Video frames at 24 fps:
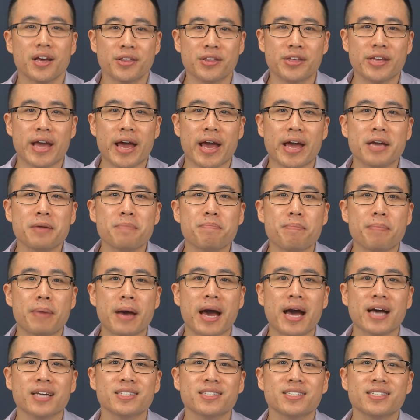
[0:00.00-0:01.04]
The egg
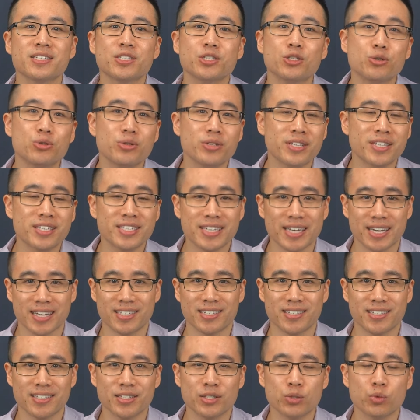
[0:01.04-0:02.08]
passes into the
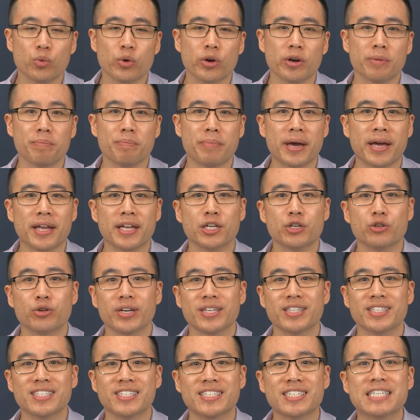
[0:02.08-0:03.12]
intestines where it
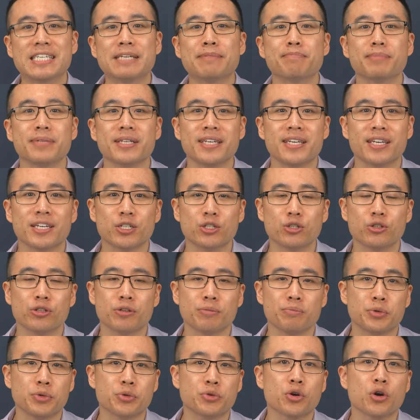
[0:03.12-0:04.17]
penetrates deeply into the
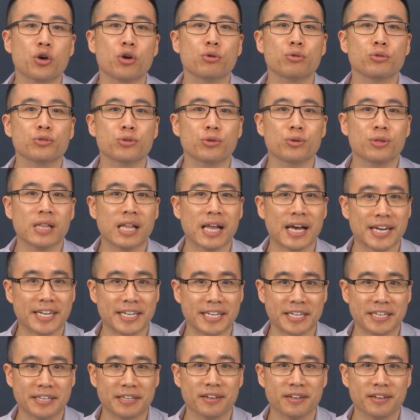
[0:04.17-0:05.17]
mucosal lining.